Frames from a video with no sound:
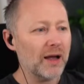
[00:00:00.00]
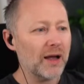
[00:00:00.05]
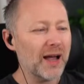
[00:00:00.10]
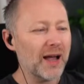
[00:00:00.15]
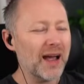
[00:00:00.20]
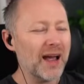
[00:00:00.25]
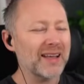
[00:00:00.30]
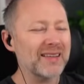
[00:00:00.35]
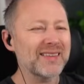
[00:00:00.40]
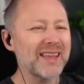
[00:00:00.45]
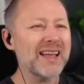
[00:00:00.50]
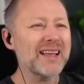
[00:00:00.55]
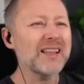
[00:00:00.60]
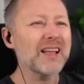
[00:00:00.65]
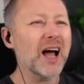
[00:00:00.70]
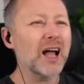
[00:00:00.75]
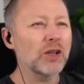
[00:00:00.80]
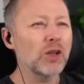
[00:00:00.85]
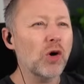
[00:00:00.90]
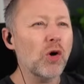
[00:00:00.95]
I think
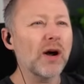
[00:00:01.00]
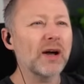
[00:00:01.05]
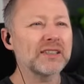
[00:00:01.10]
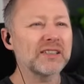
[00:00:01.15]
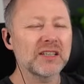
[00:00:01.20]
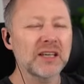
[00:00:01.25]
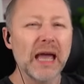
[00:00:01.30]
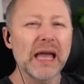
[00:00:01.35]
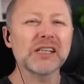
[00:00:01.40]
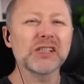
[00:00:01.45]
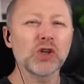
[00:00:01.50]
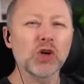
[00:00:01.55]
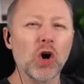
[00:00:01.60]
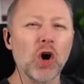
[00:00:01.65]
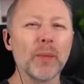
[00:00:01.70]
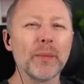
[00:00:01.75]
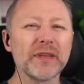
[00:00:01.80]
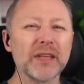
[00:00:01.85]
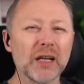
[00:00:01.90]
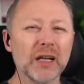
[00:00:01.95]
that a lot of sketch
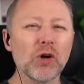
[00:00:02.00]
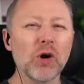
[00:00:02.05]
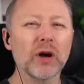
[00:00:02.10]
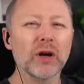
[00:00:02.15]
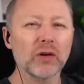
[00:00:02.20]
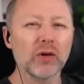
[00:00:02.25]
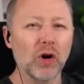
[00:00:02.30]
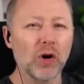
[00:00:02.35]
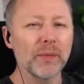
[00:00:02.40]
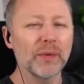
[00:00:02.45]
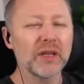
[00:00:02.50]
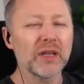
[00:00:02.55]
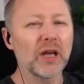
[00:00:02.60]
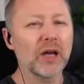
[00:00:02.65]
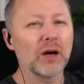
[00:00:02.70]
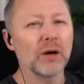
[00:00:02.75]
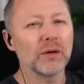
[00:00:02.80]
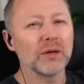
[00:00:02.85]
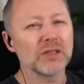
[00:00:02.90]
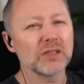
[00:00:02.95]
comedy, a lot of comedy
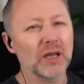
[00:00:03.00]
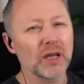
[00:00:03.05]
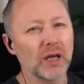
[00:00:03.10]
cuts